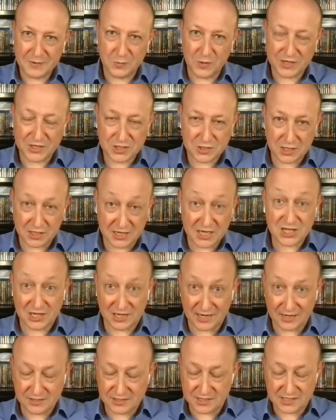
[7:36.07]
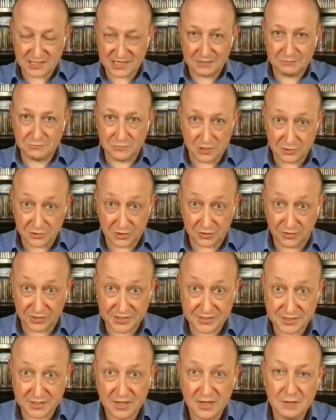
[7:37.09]
which initially it just seemed
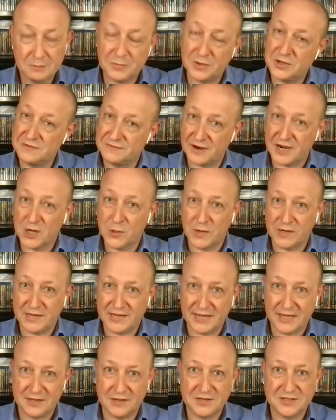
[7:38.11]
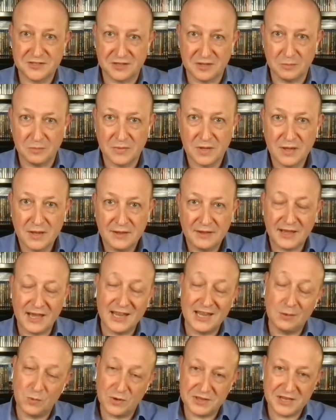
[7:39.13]
ludicrous, but you very quickly get used to them.
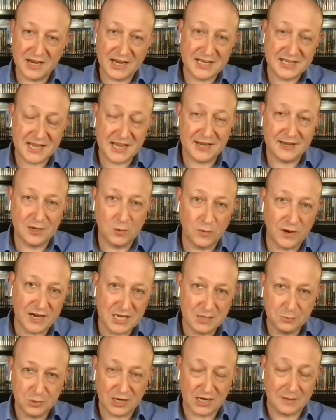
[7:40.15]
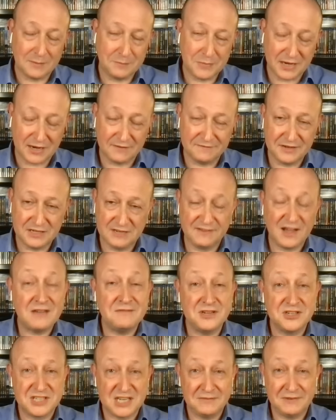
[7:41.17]
And then when they get taken away and you put back a
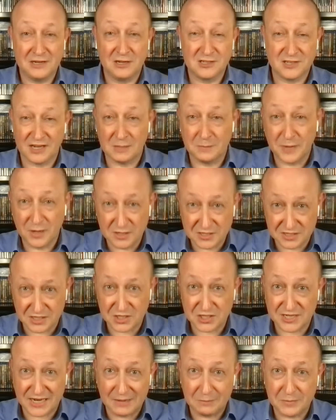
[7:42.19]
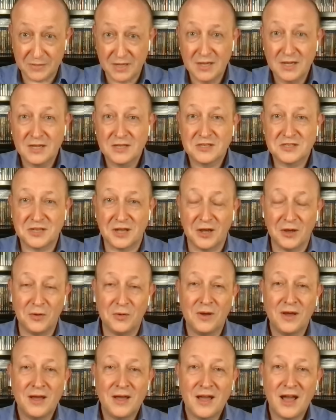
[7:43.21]
55-inch TV, it looks like a postage stamp.
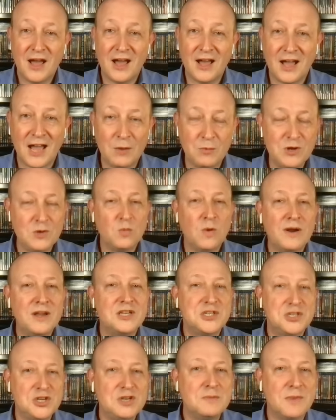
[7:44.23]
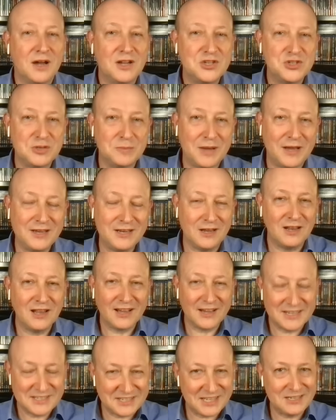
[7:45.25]
So I wouldn't worry too much about,
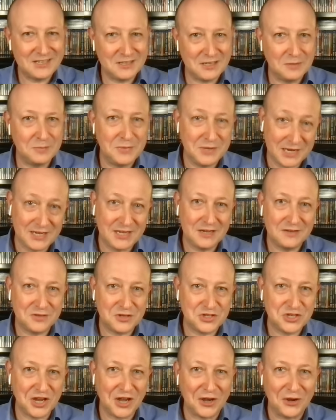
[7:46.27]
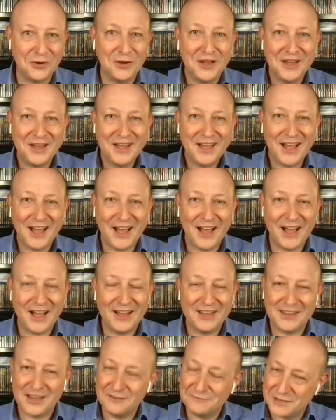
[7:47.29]
like I said at the beginning of the show,
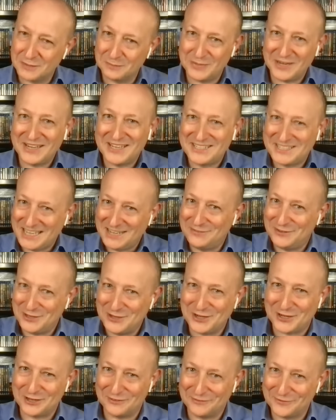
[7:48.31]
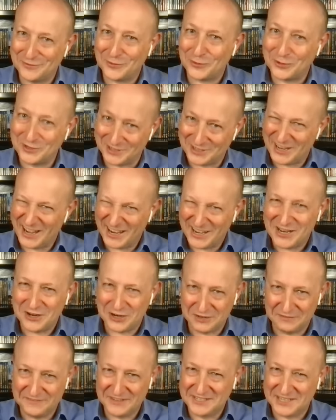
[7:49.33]
go for the biggest TV you can afford and you
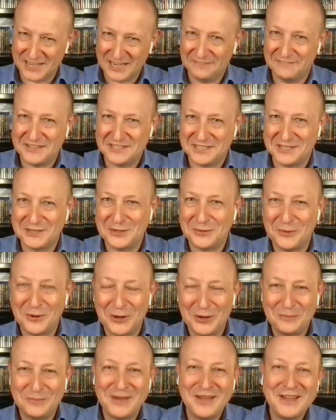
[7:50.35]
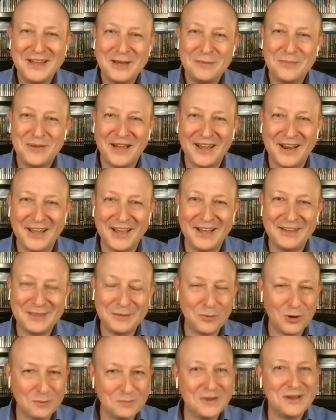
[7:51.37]
can physically fit in the room. But
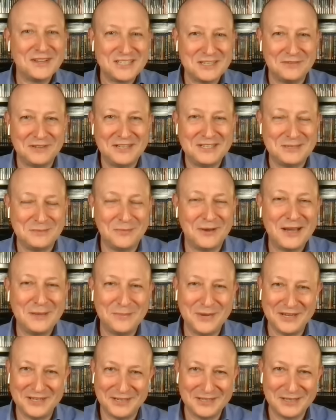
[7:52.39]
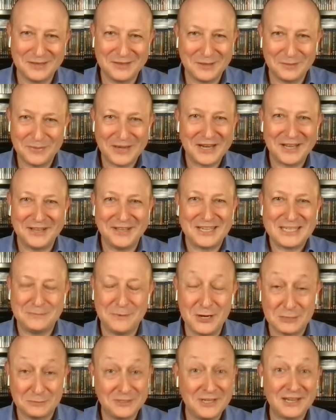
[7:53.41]
the more immersive it is, in my opinion, the better the
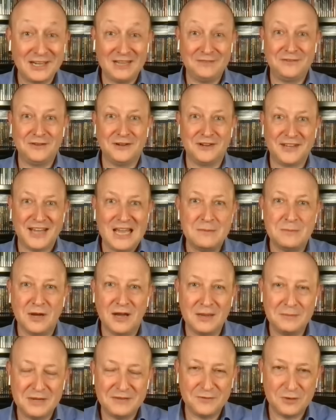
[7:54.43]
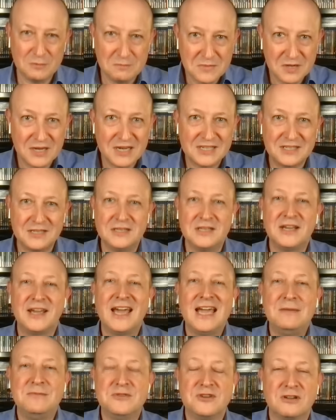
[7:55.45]
experience, particularly if you're a gamer. I mean, if you're immersed in the
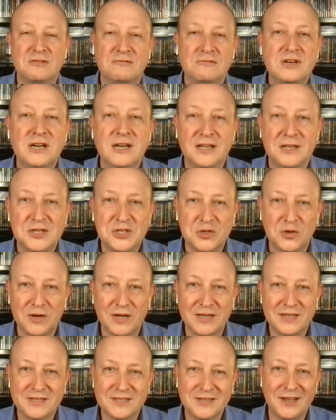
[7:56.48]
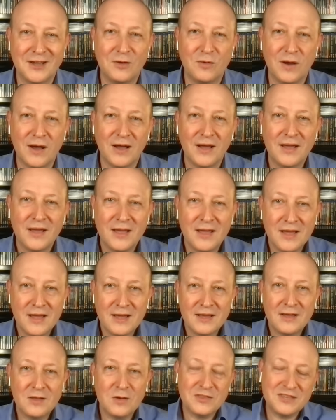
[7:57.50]
game, you can really enjoy it. So
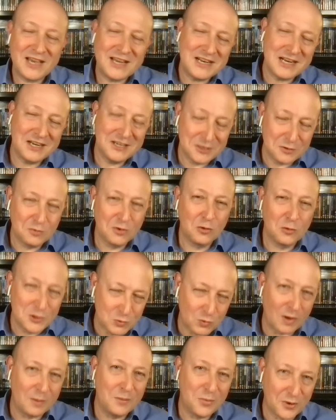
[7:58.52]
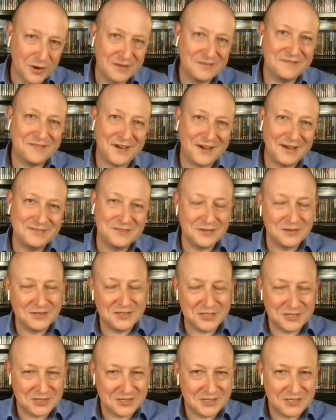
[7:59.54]
technically the rule is
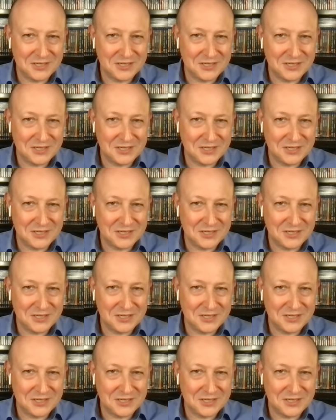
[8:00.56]
1.5